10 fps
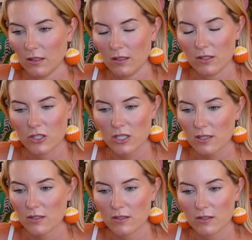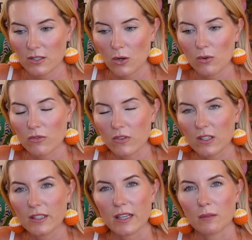you just don't
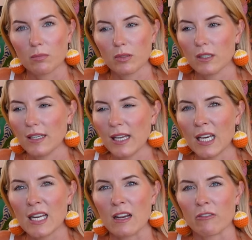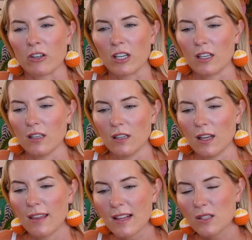feel like putting any effort in.
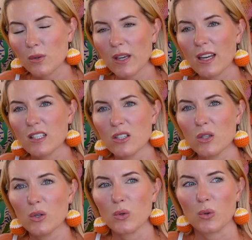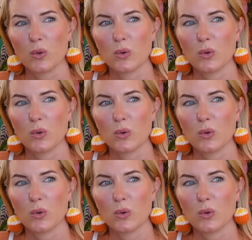And that's okay too.